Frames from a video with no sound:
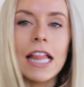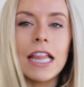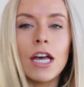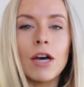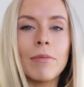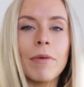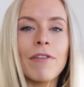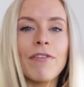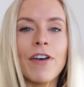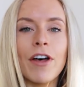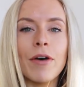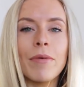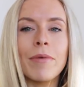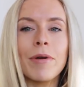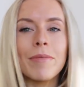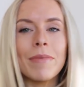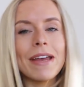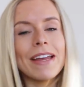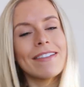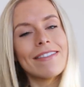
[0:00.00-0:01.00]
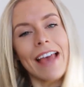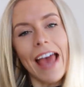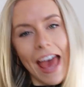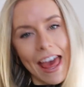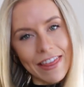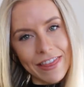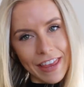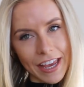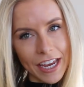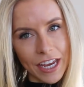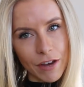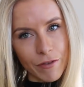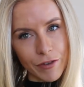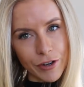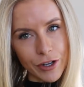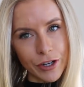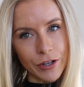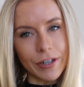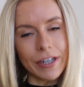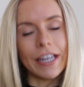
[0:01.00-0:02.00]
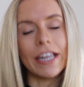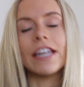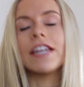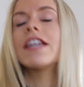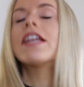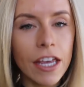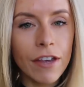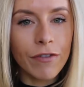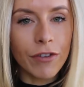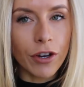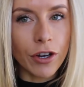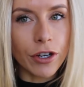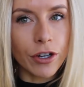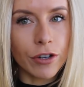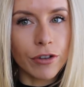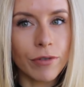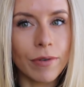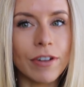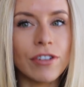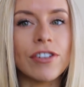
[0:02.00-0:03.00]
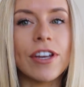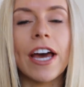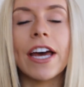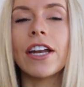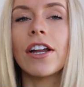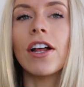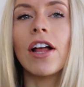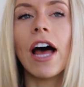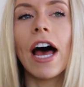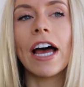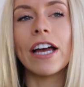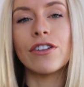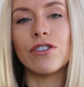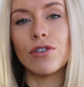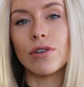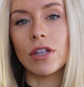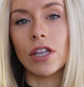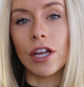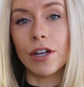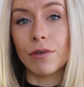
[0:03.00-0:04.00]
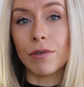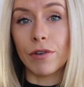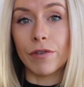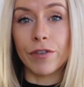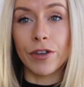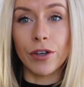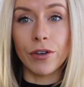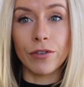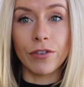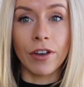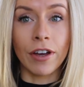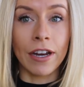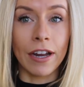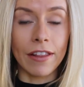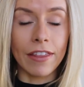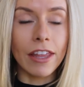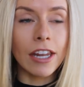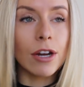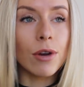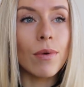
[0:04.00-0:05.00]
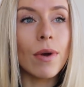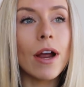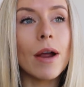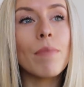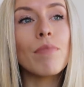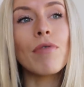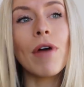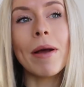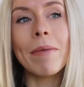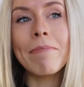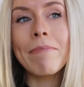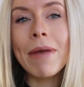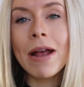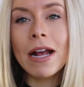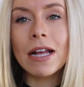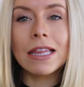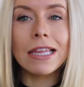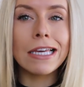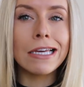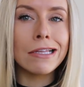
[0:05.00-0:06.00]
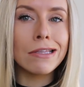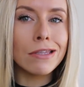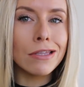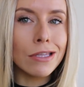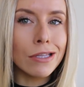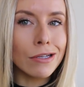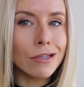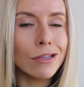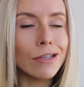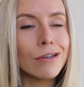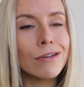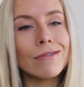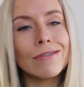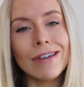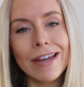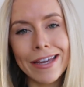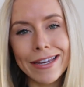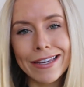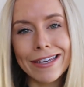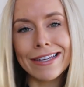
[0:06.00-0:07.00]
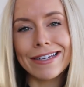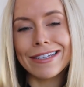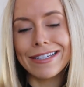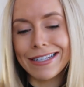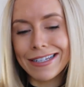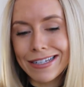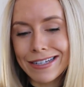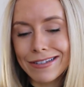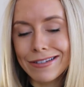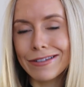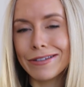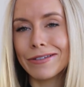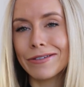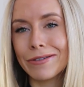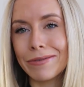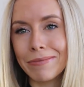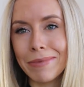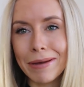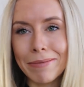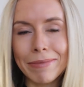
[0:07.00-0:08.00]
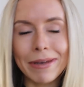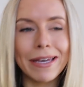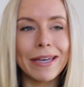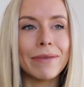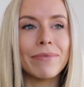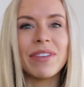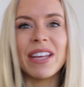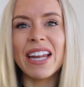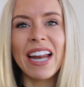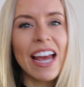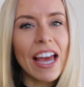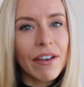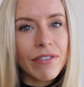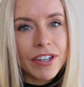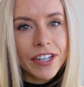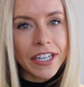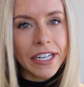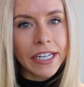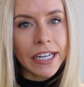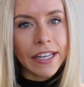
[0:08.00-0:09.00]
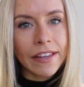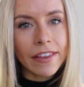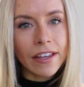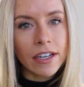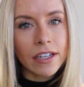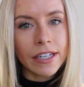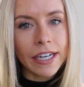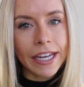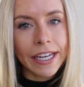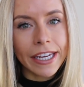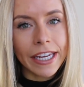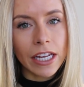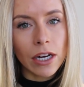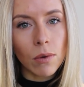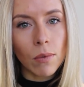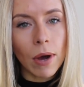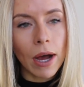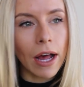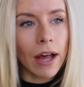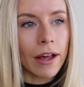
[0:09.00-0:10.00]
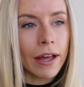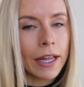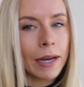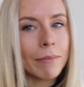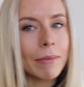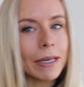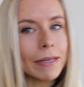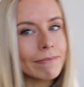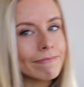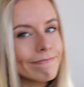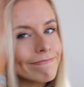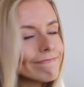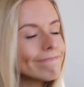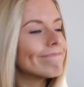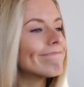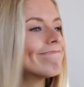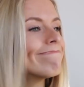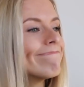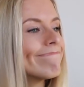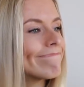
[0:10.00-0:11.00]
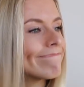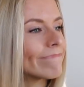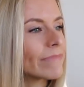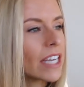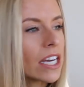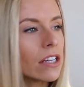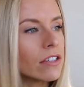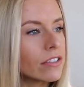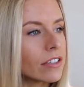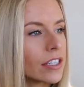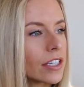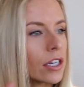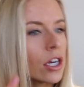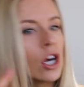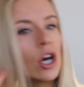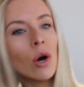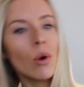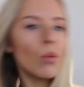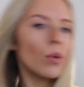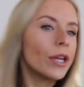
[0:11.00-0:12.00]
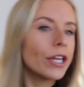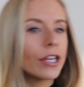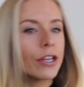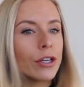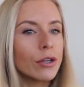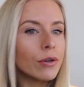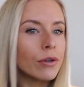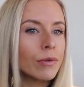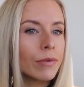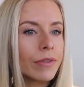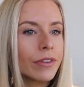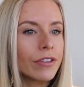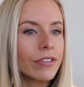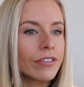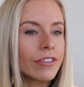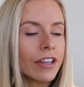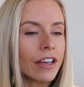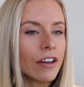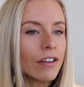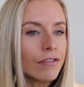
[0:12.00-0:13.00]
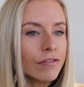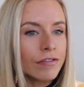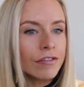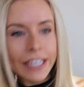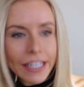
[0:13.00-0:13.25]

Hello my fellow mermaids, and thank you for tuning in. If you're new to my channel, I do a lot of reviews on athletic wear, primarily Lulu, Nike, Adidas, those are my babes, and I haven't done anything on Nike in a while, and I'm like, Mm, Keltie, what are you doing with yourself?